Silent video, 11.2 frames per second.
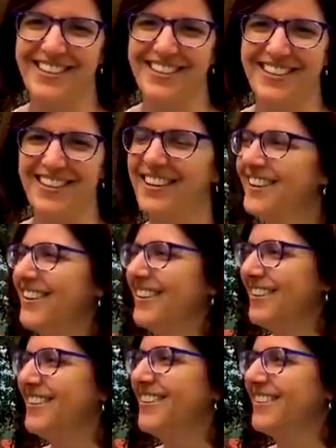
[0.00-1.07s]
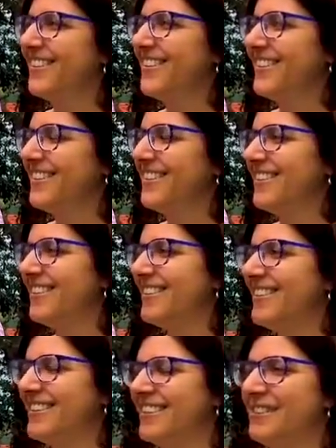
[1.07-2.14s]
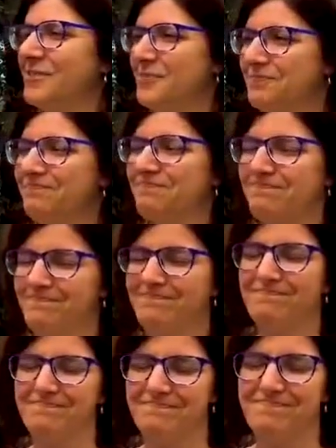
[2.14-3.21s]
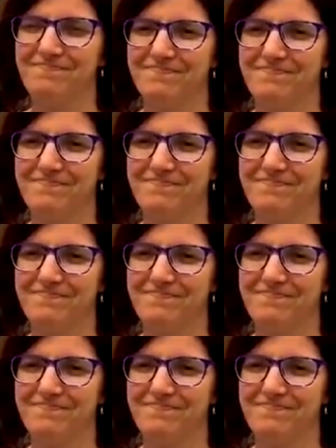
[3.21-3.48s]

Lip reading: [no speech]